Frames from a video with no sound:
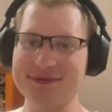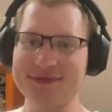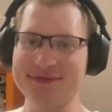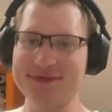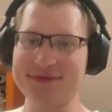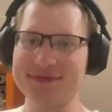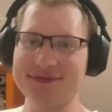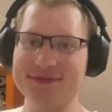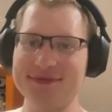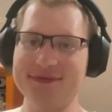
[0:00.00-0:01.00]

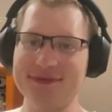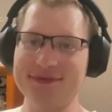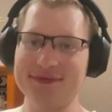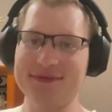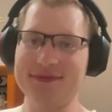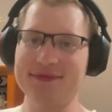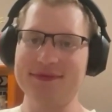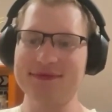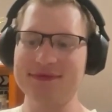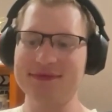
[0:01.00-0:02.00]

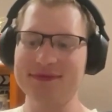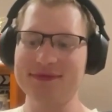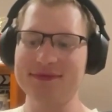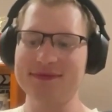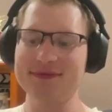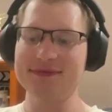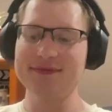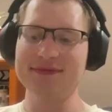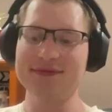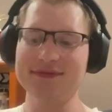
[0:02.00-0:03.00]

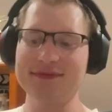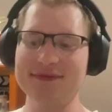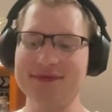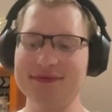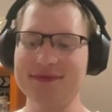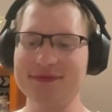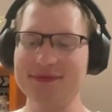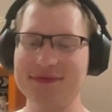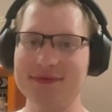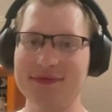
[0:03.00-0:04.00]

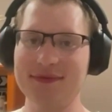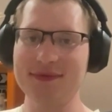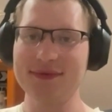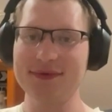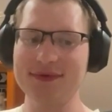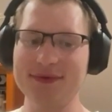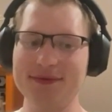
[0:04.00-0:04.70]
No words are spoken by the person on screen.